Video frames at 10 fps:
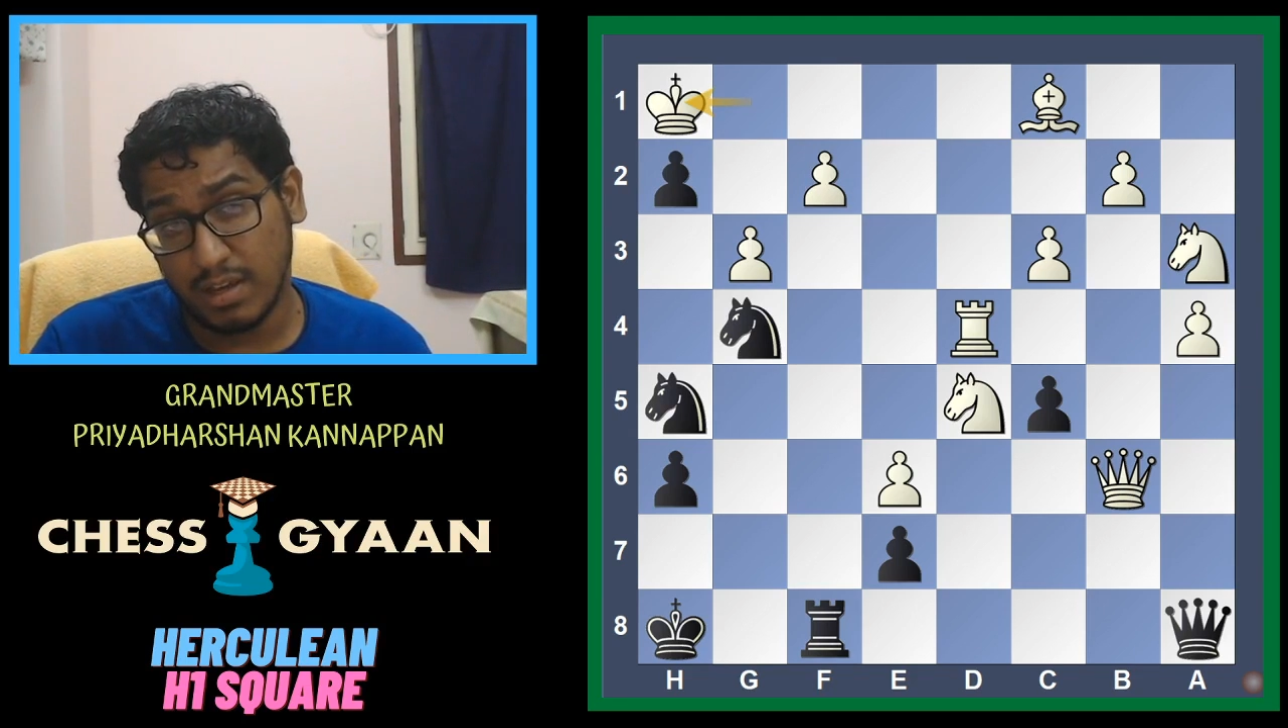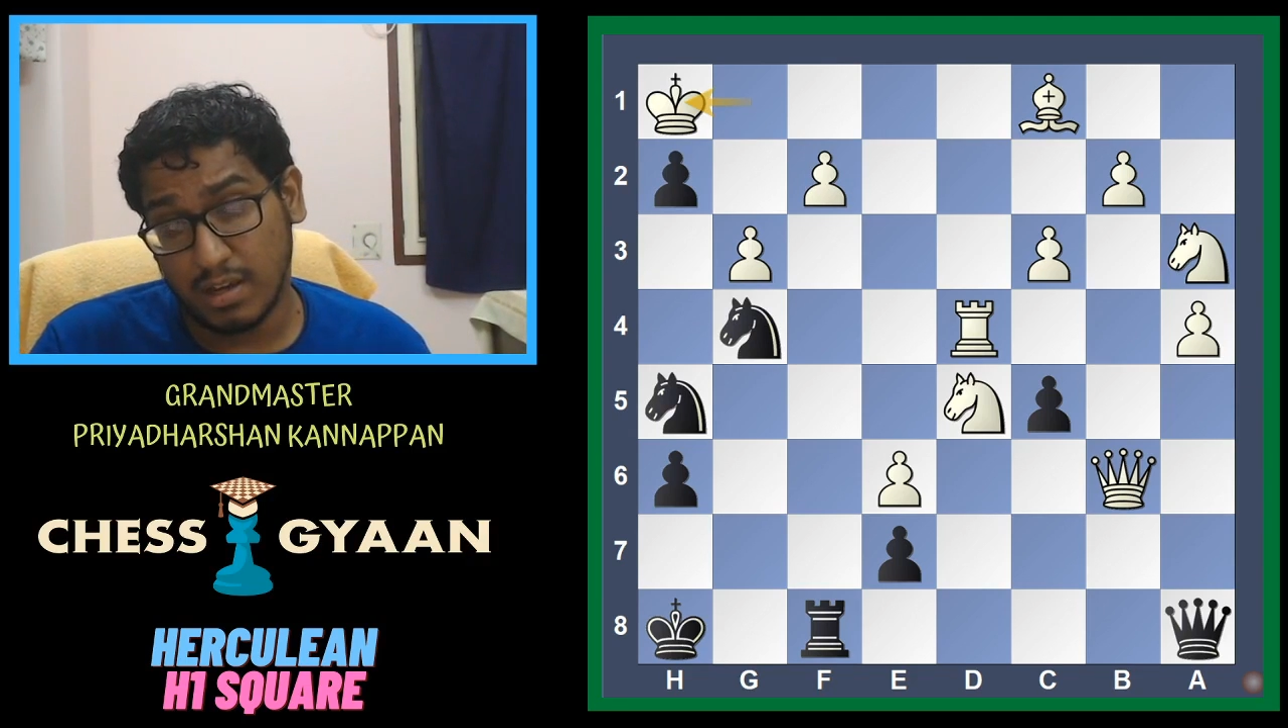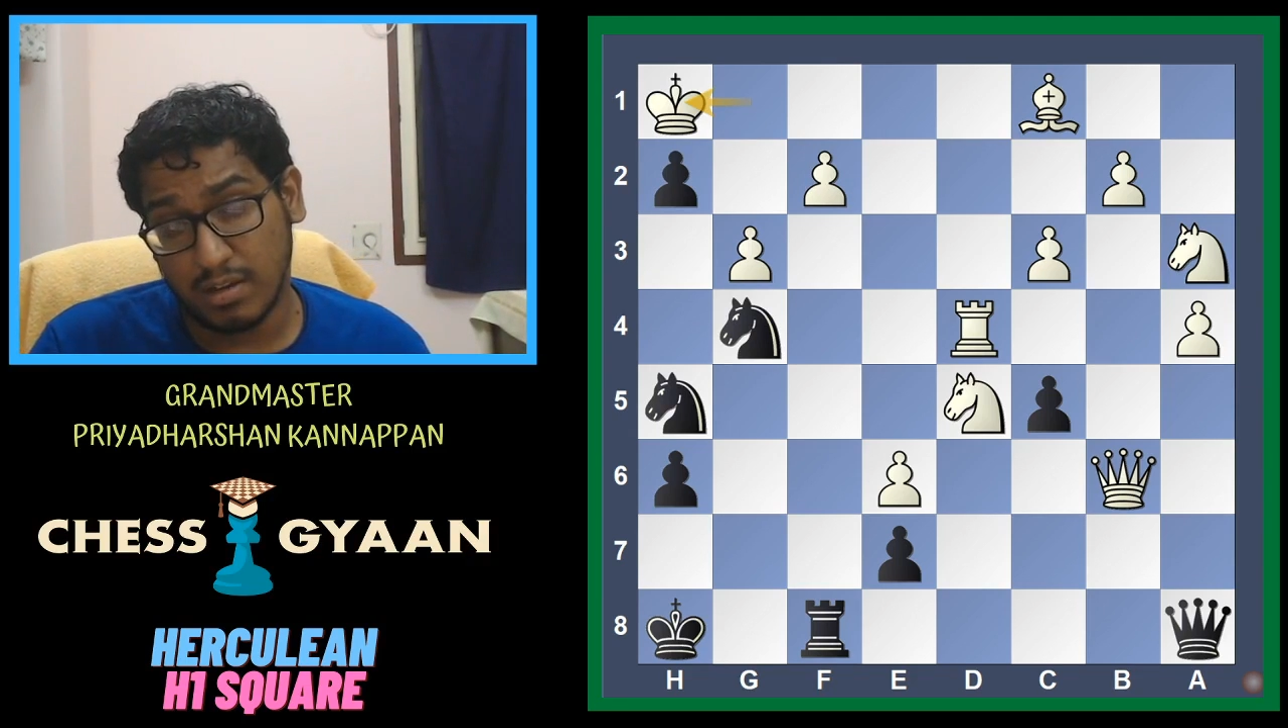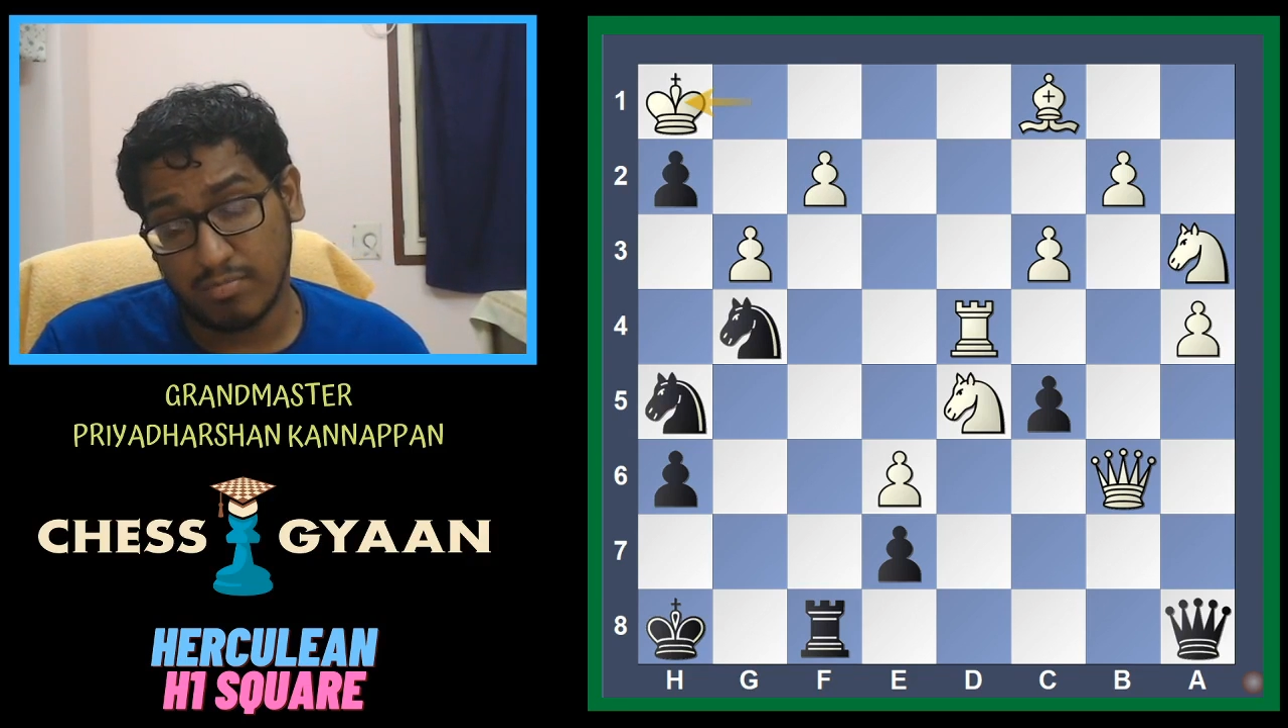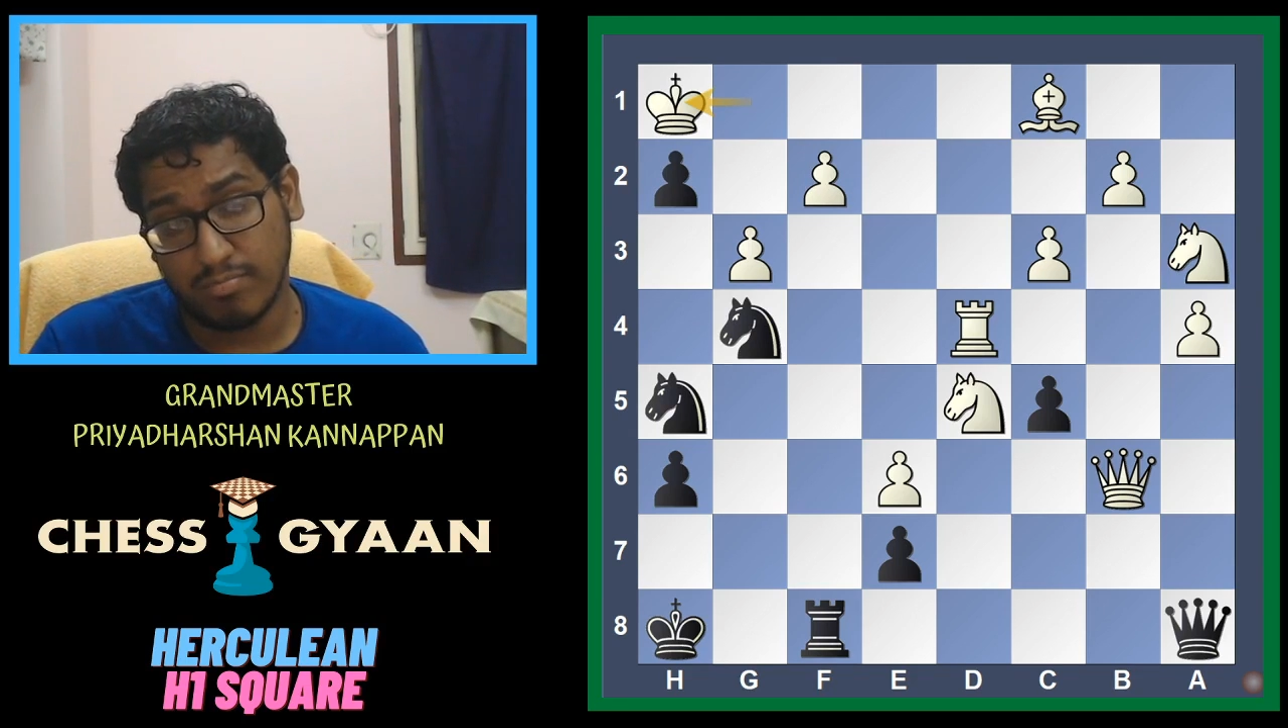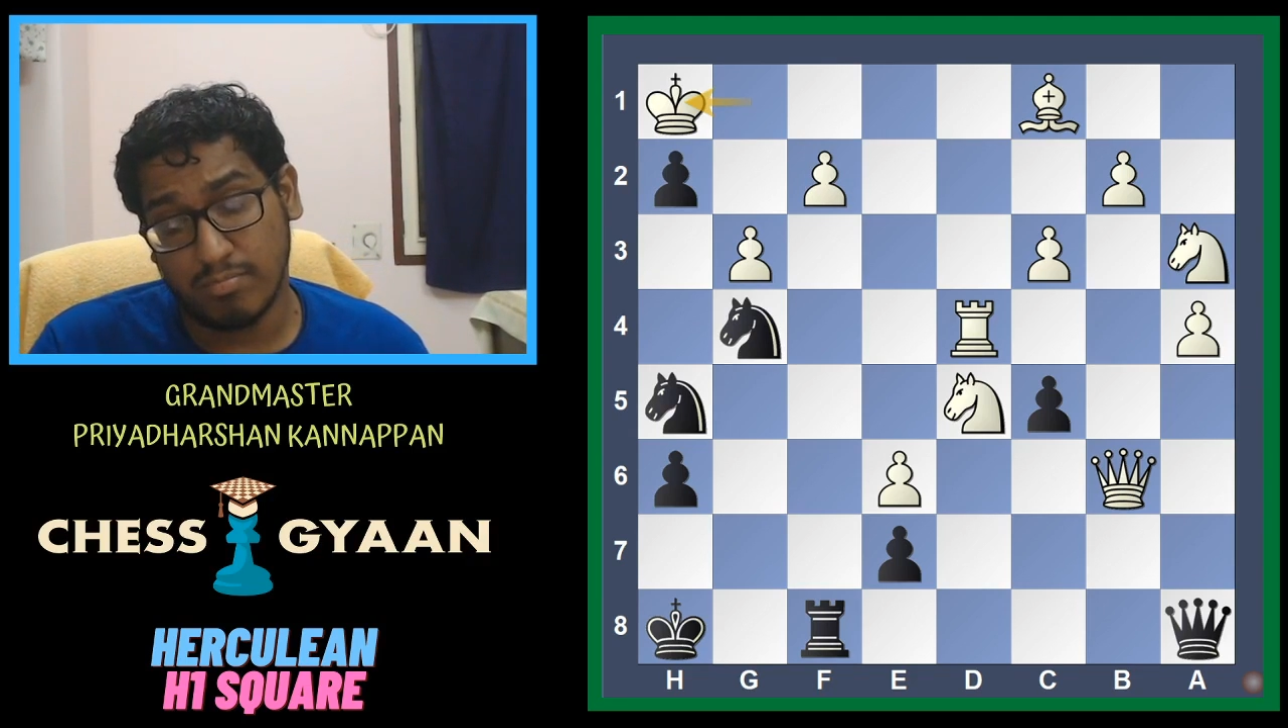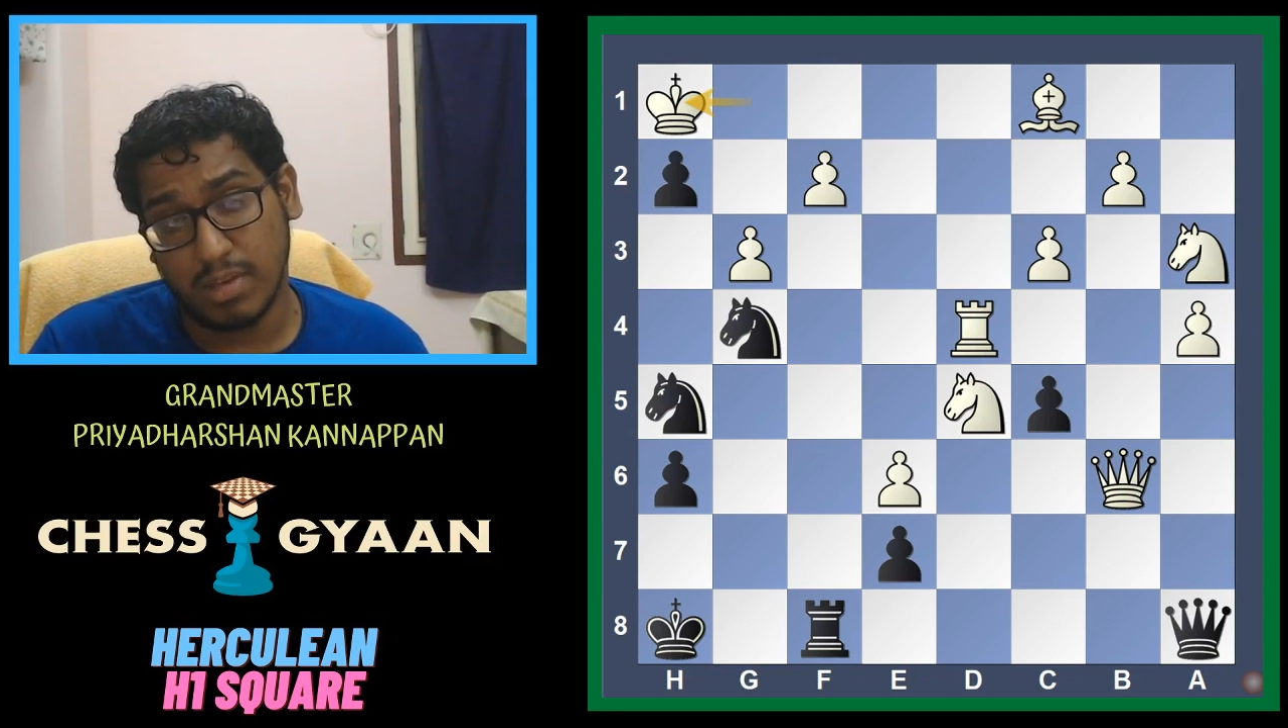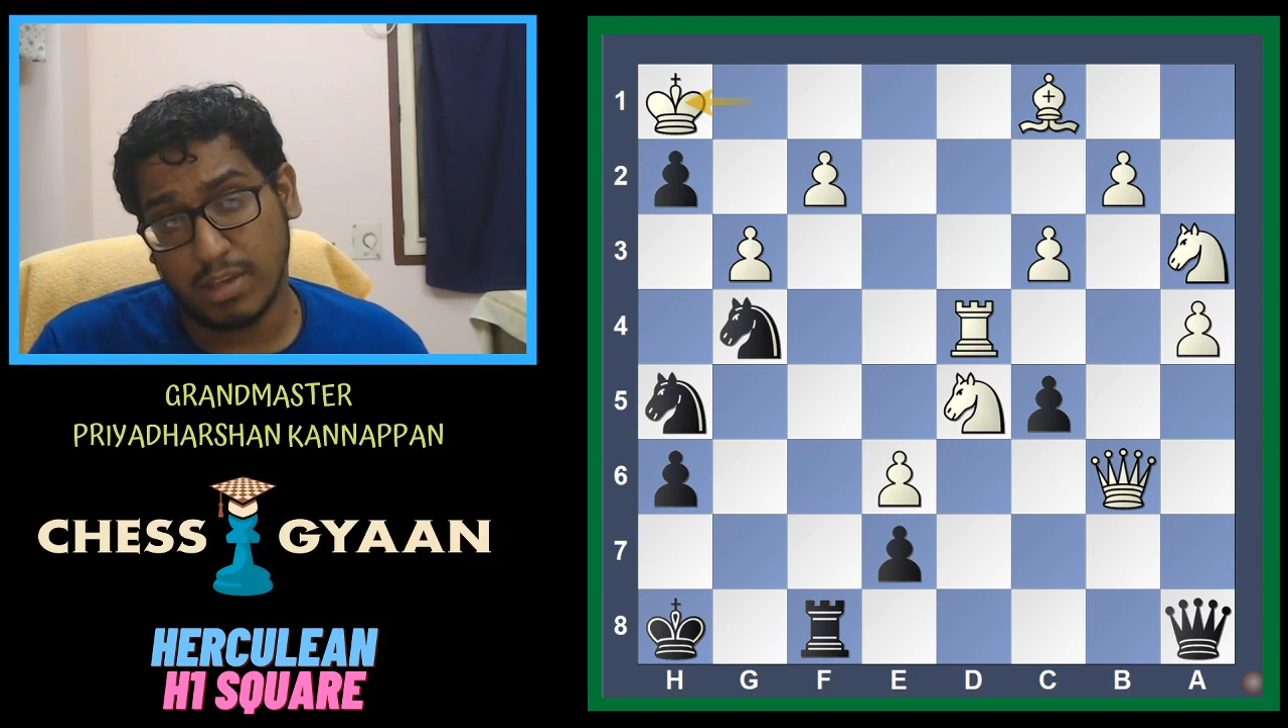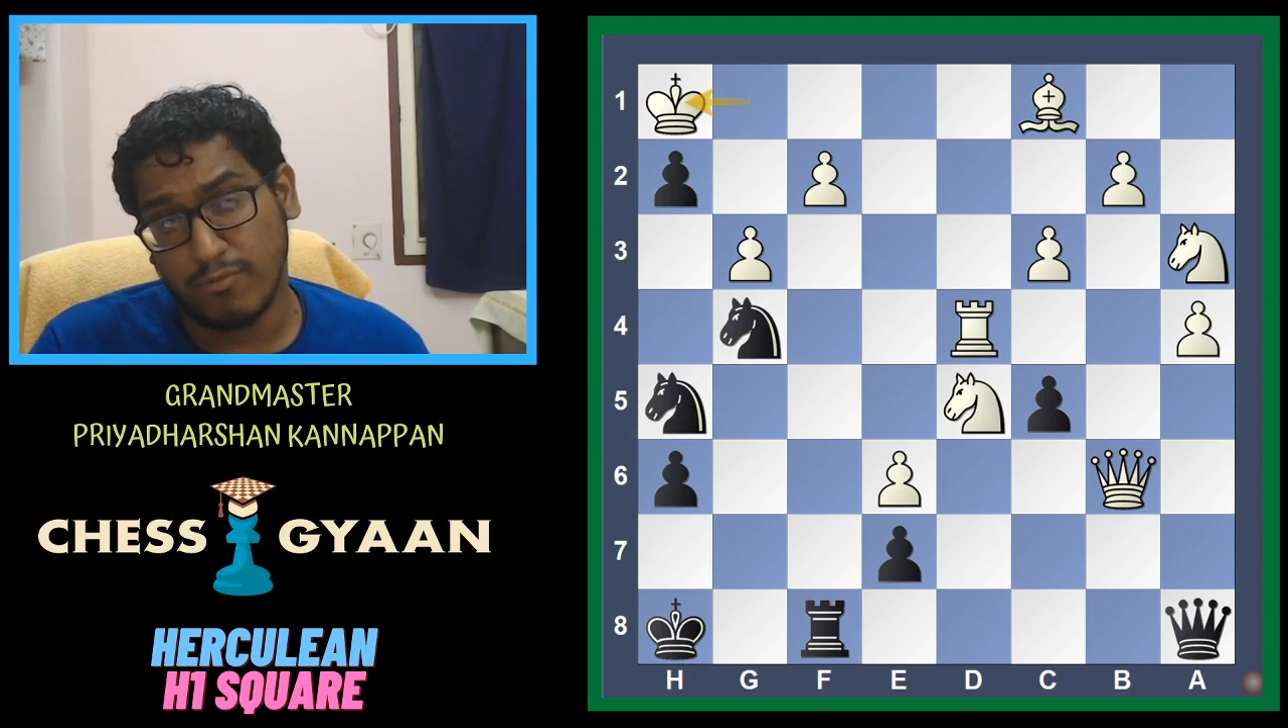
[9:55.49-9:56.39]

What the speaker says: like